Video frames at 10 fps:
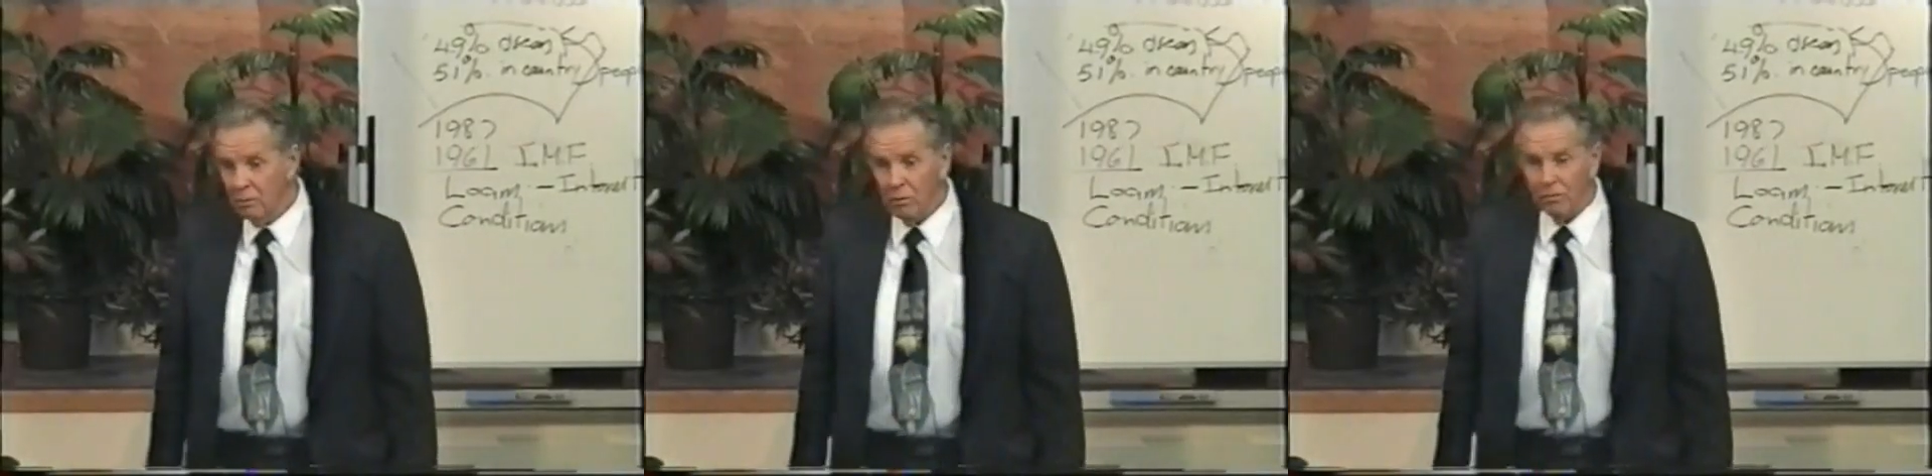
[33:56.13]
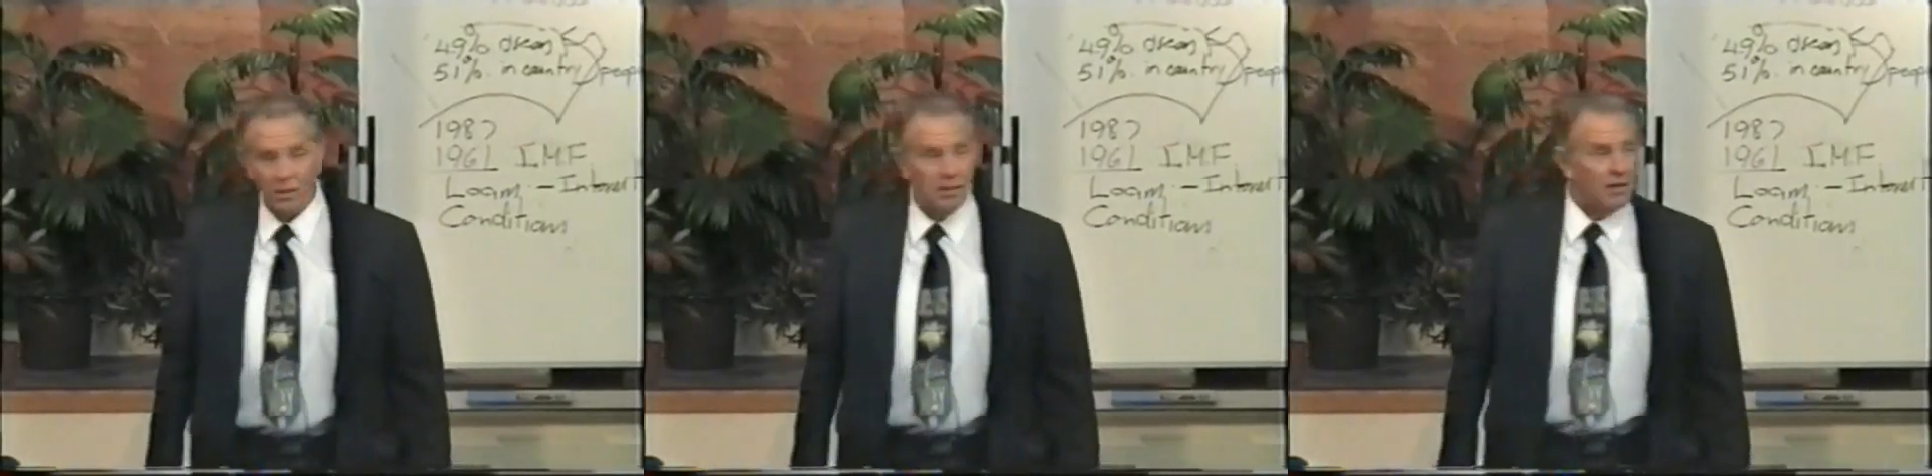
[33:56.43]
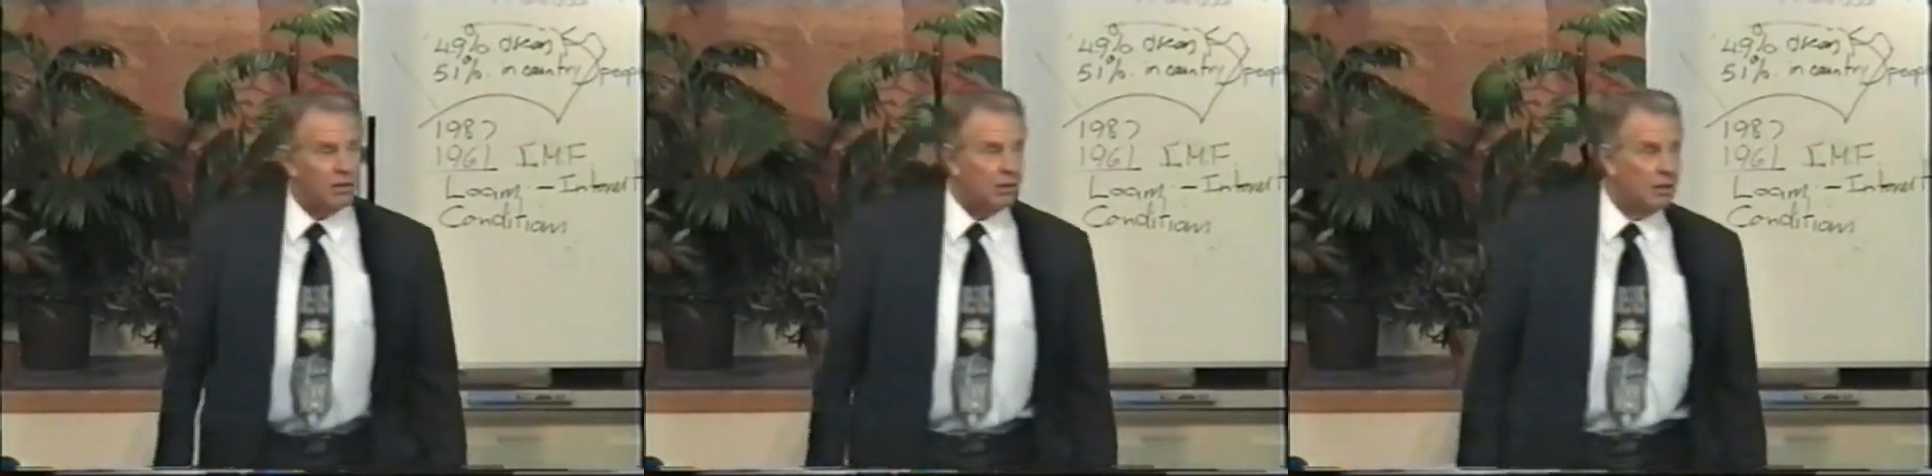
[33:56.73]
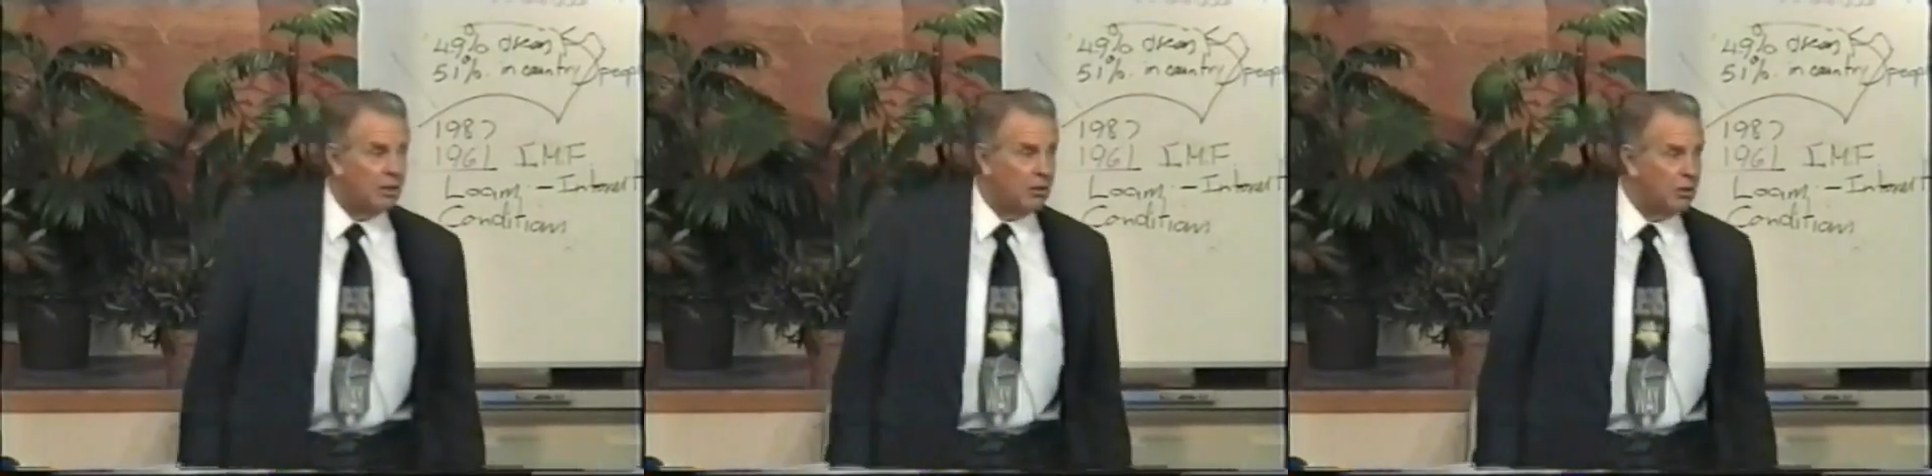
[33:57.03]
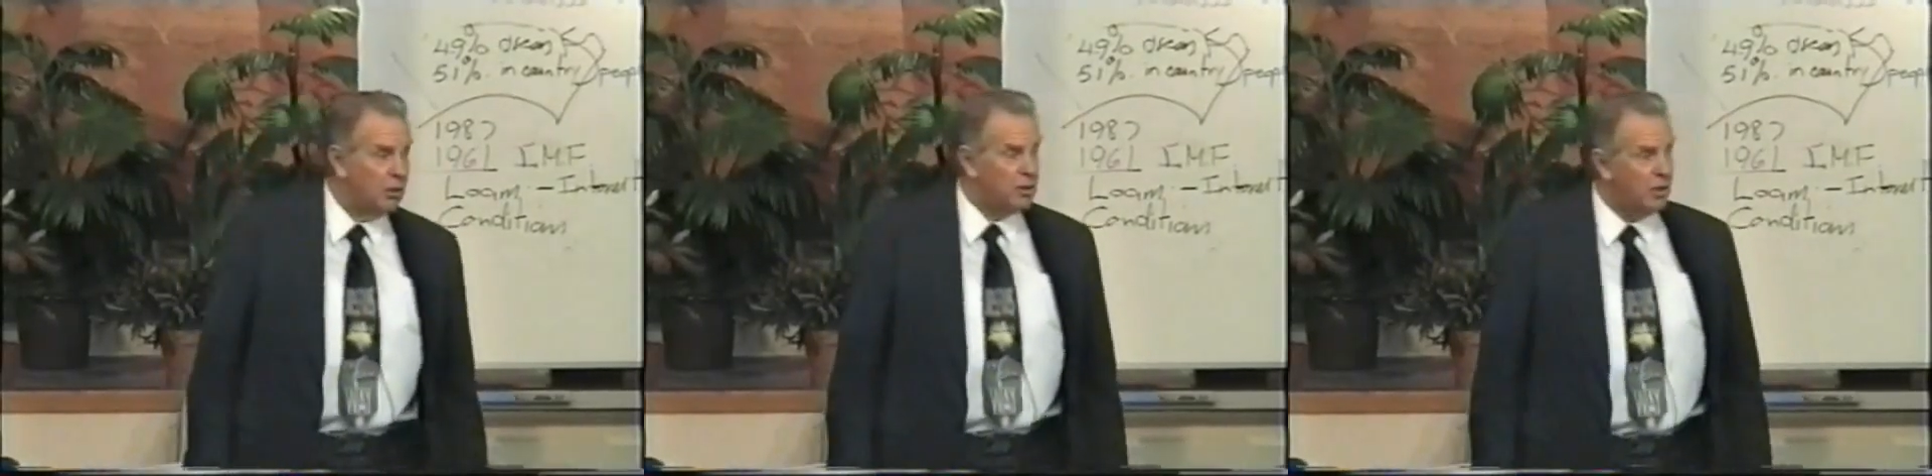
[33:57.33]
We've got another guy
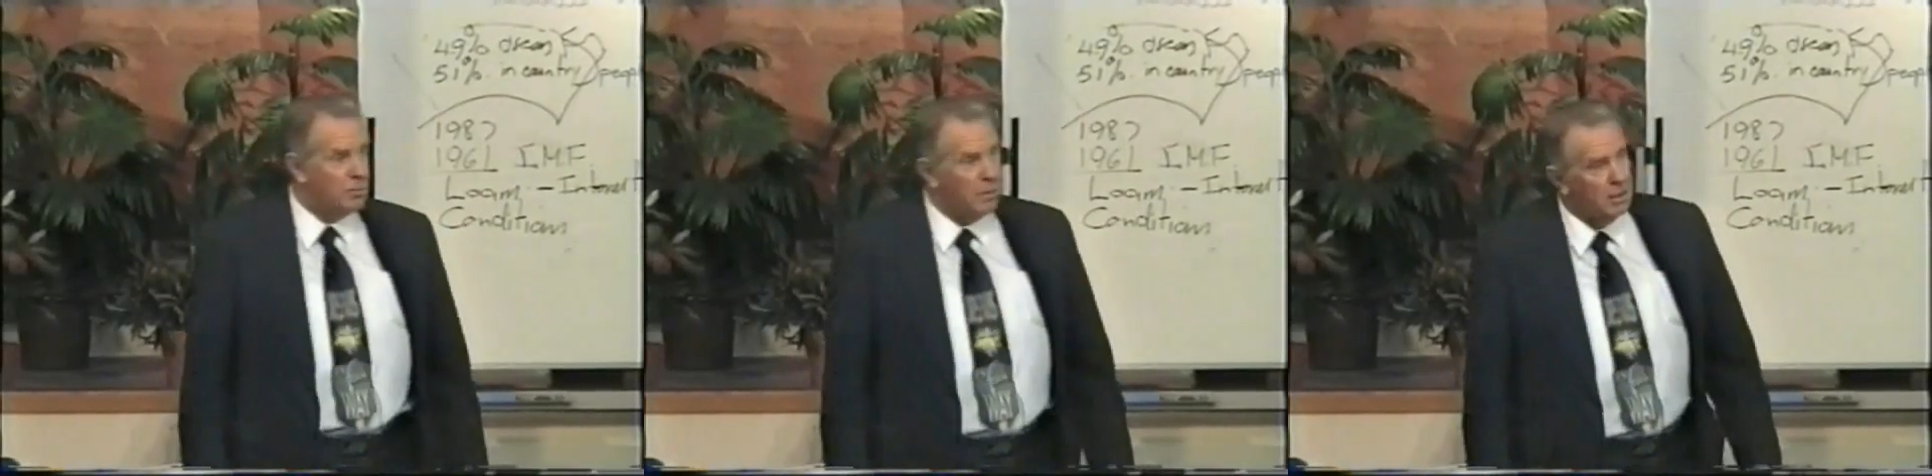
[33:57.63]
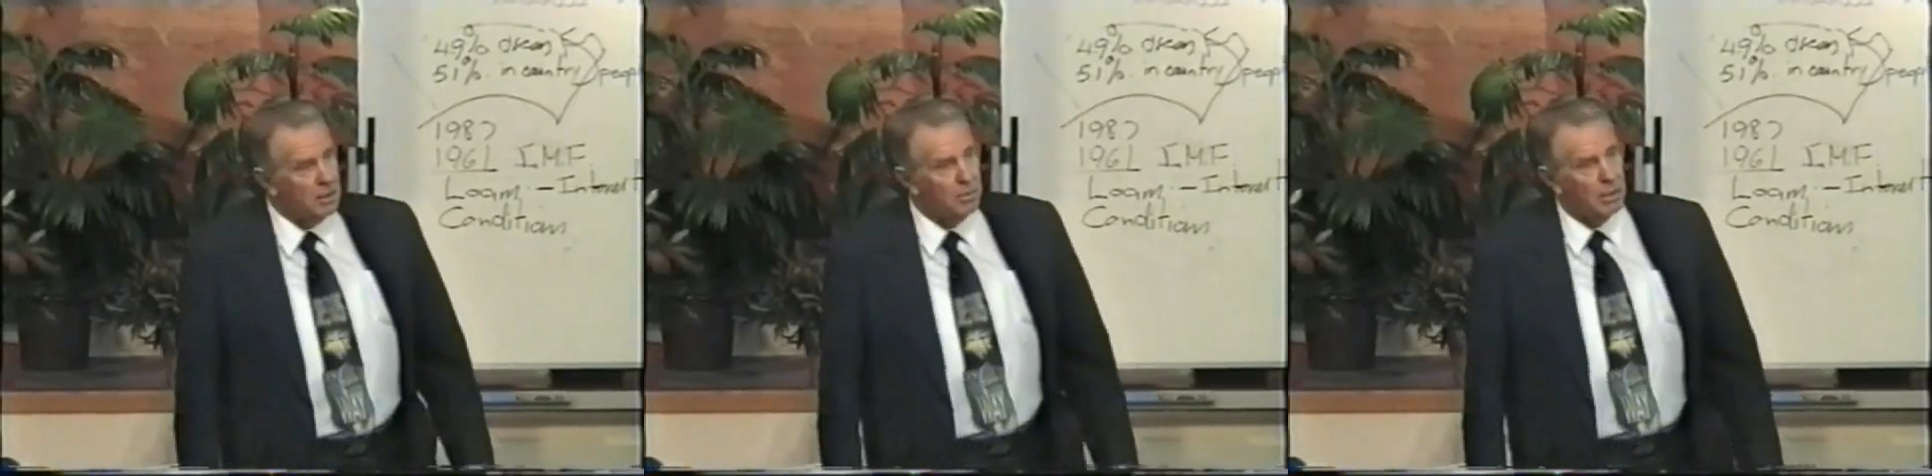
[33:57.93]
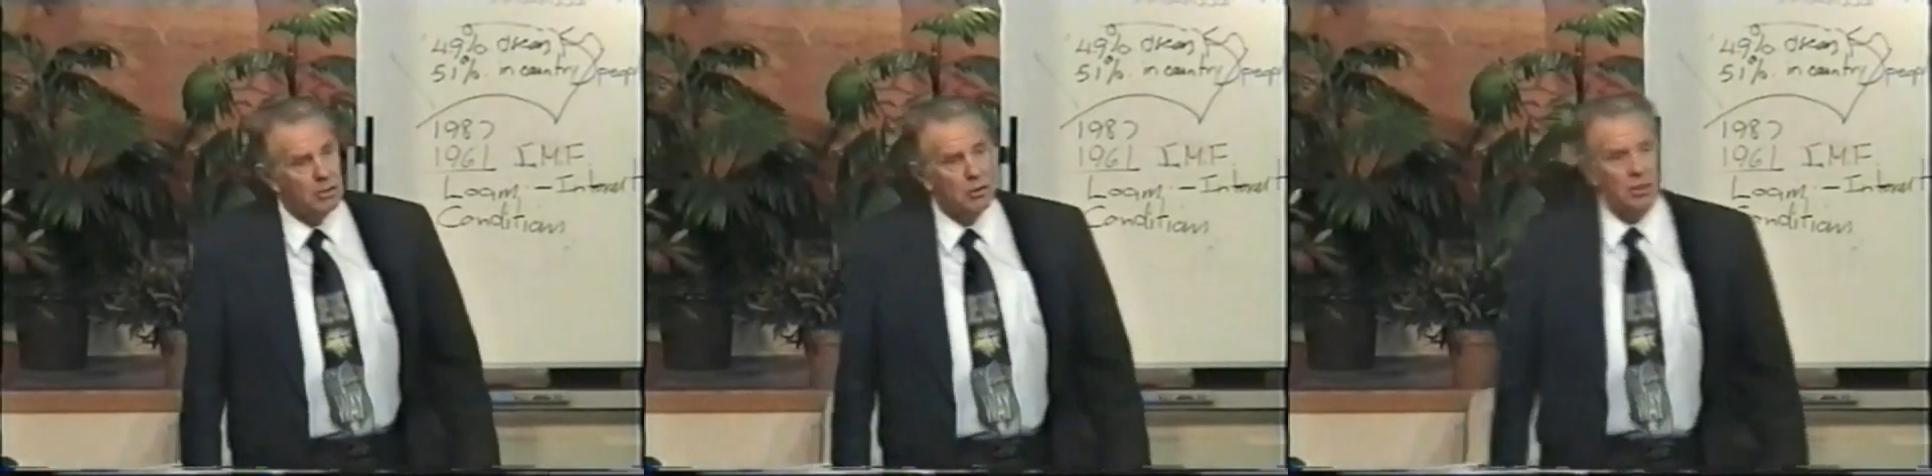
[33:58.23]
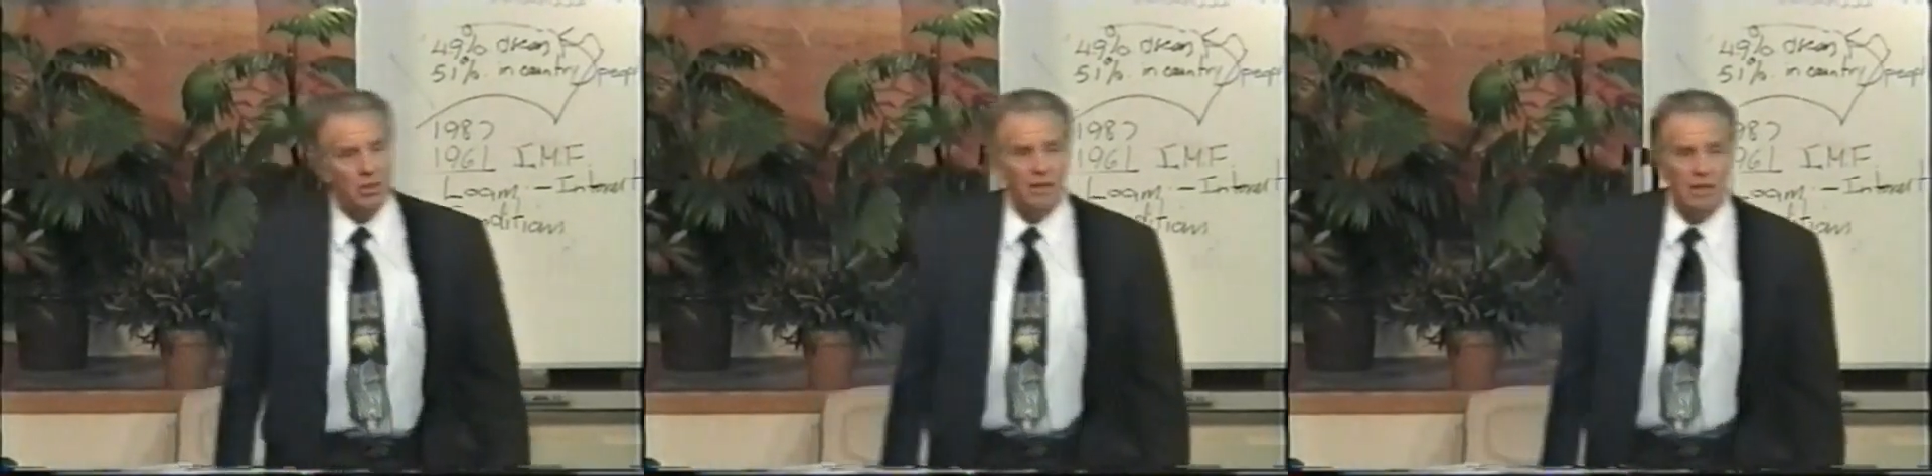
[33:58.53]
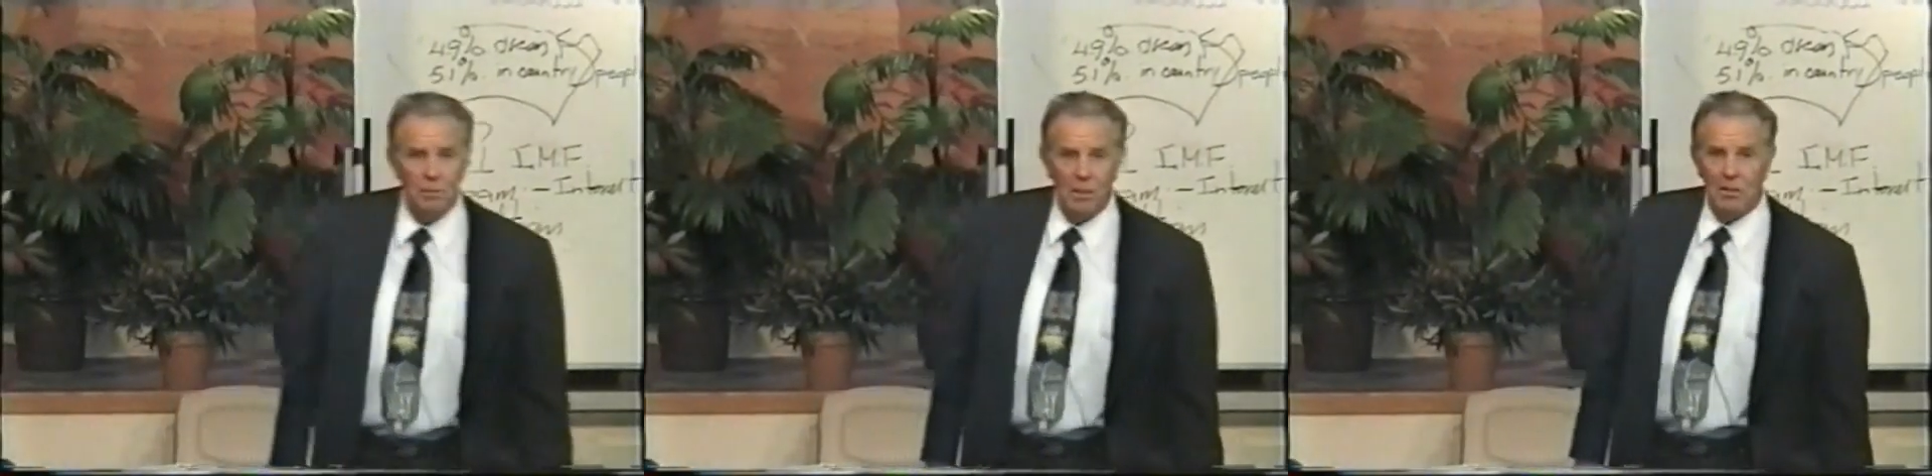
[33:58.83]
who used his money to buy a new set of
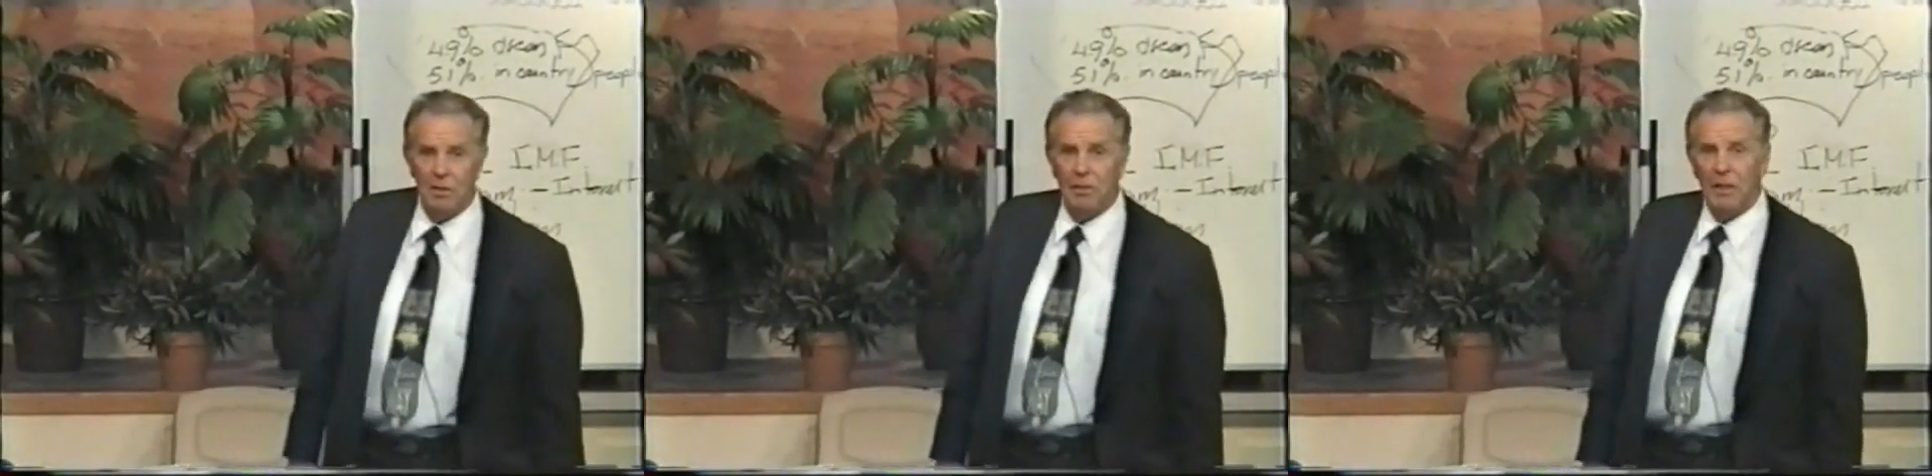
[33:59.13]
underpants,